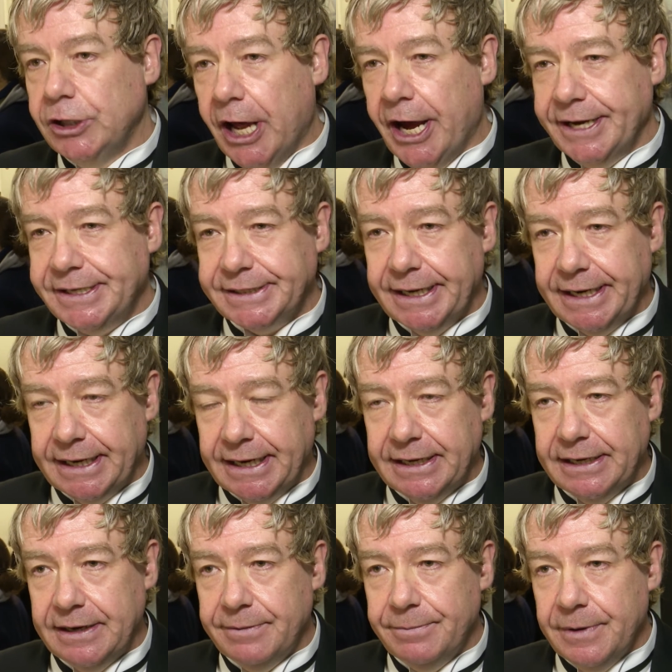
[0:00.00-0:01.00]
lighting in
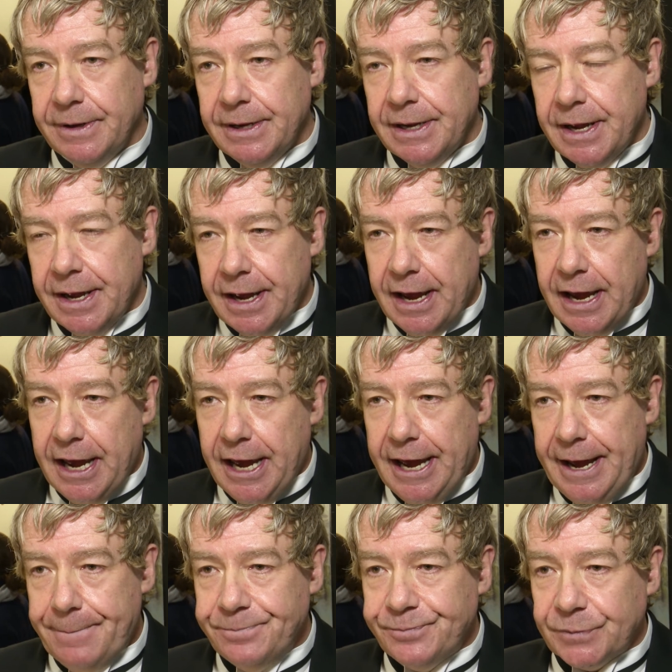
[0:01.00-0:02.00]
it.
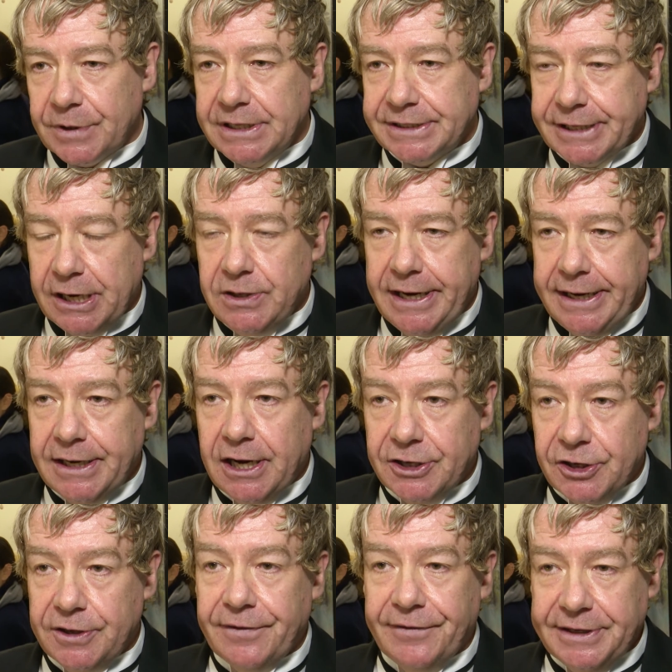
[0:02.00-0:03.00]
So
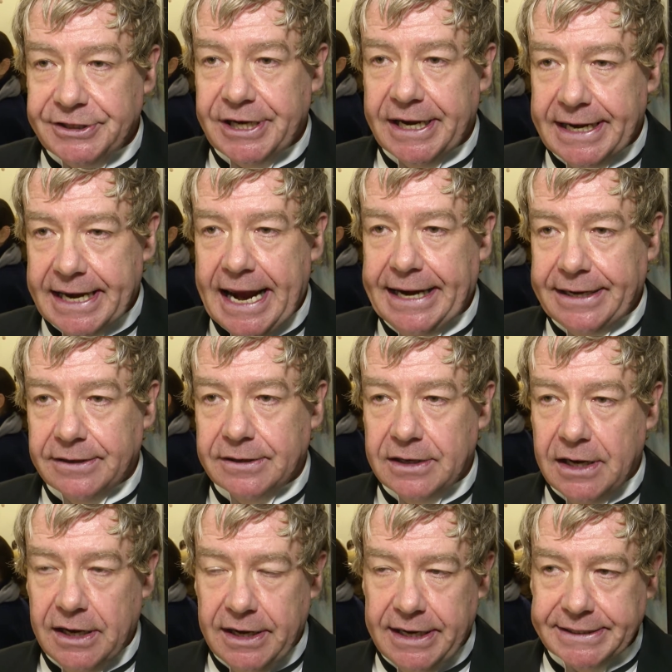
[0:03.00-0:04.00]
Leonardo da Vinci again,
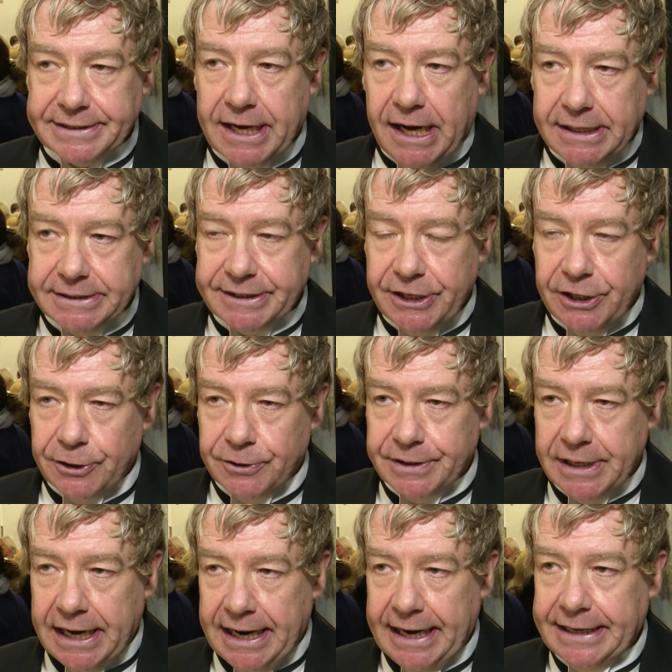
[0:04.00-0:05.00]
his cartoon,
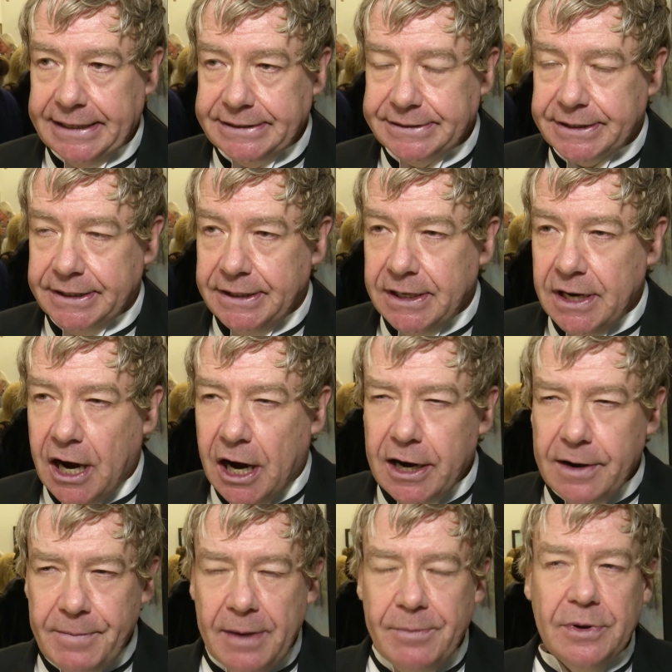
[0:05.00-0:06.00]
and I
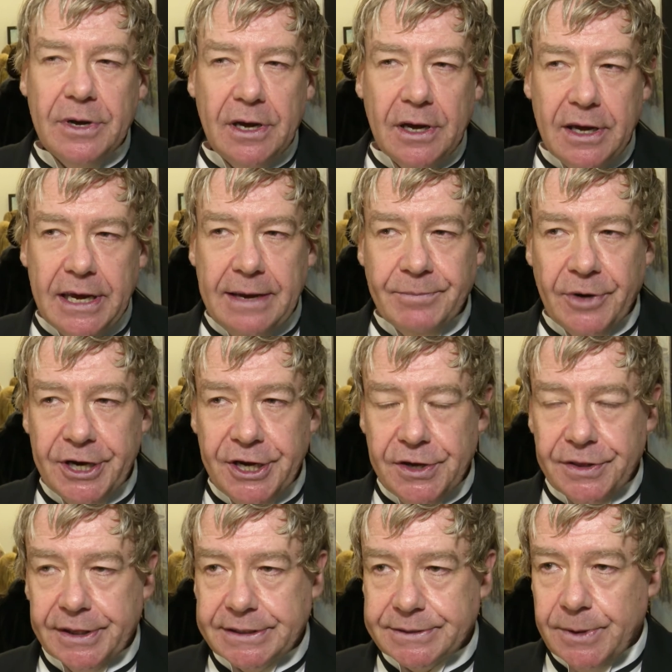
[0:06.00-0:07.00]
remember in my
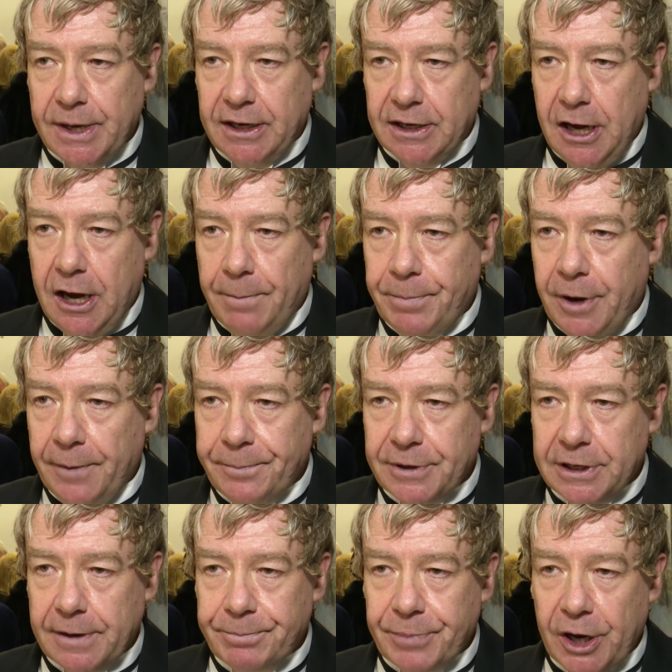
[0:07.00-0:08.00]
youth as well, a
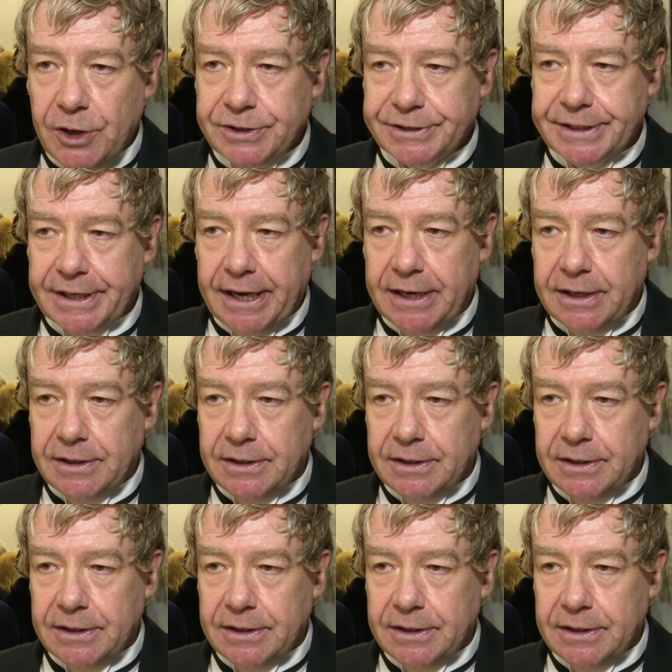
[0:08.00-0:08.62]
popular poster